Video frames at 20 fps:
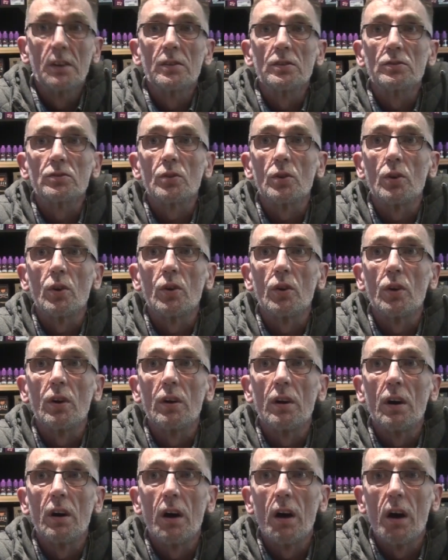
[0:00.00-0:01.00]

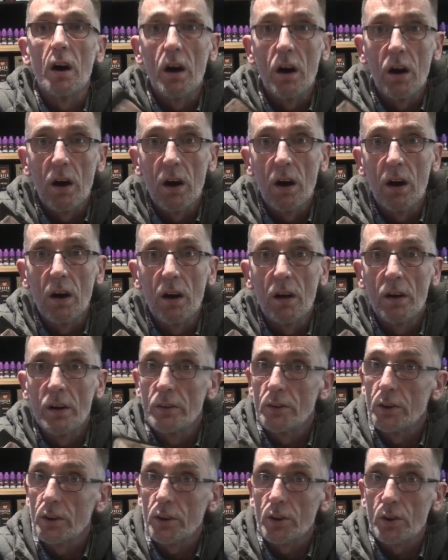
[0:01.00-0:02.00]
So
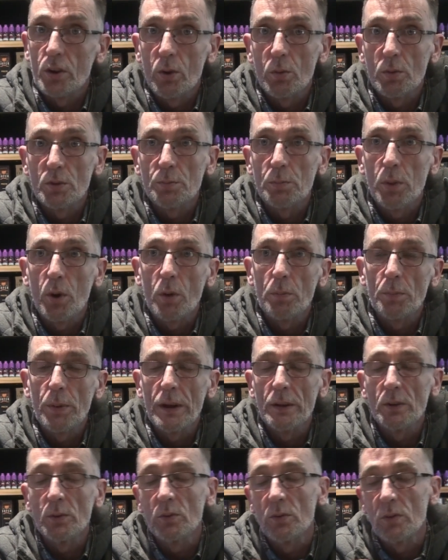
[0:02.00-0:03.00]
you could always pop
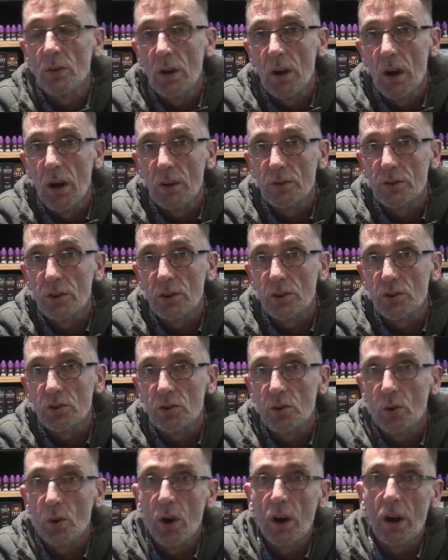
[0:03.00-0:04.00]
in to the
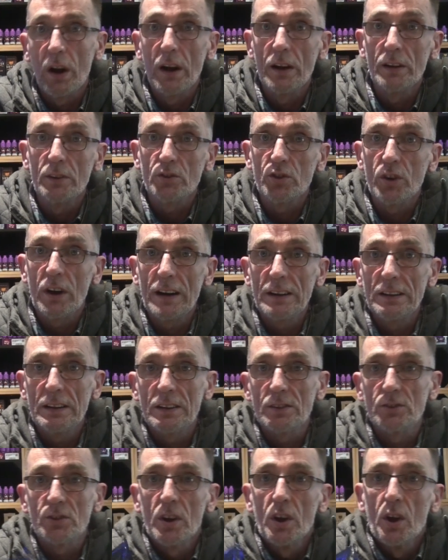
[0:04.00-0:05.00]
store and try
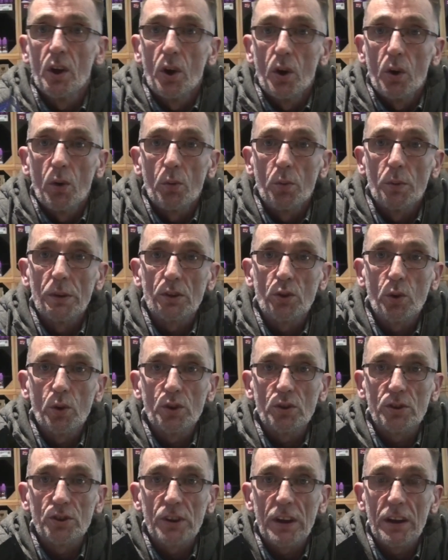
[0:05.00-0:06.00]
this. We
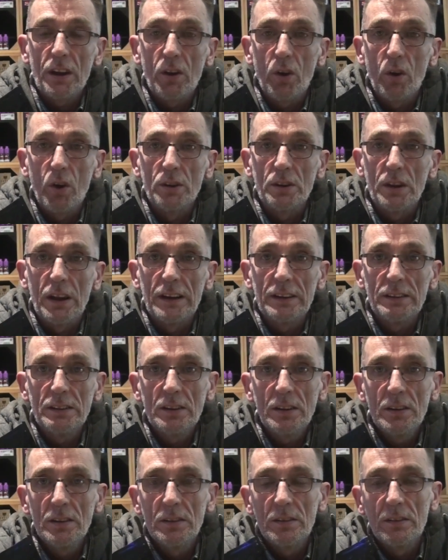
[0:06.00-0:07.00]
don't sell it
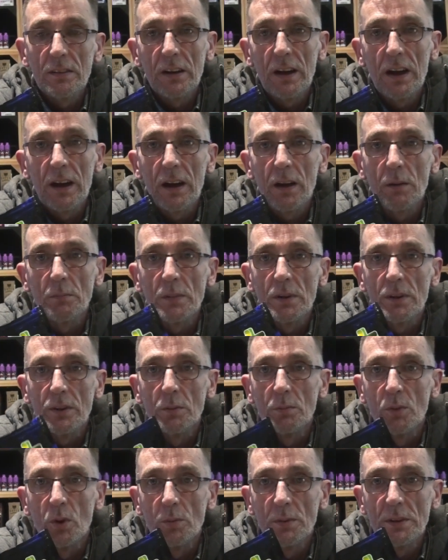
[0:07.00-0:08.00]
online at
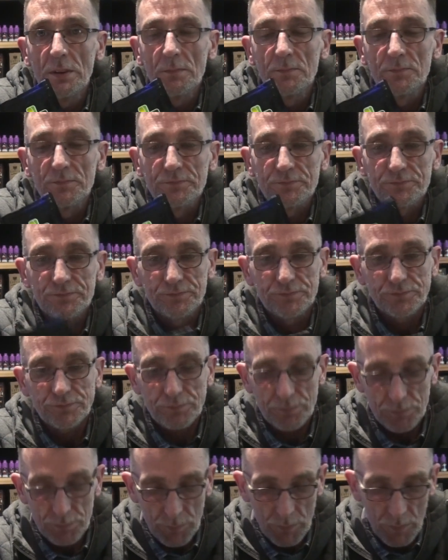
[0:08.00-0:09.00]
the moment.
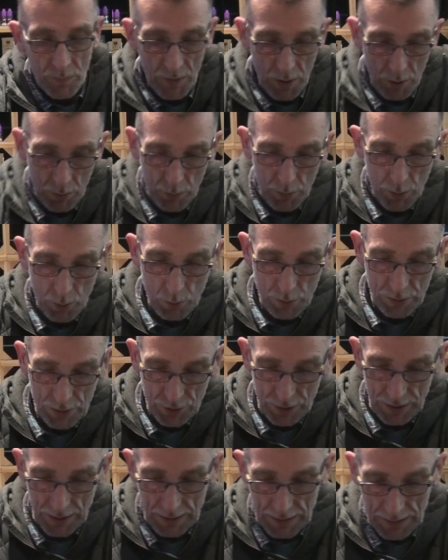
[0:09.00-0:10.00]
We only
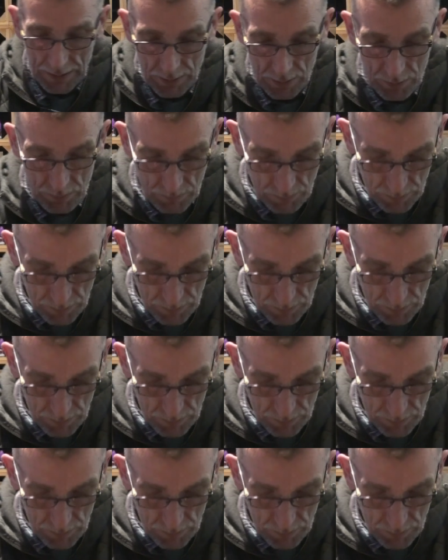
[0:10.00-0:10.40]
sell it in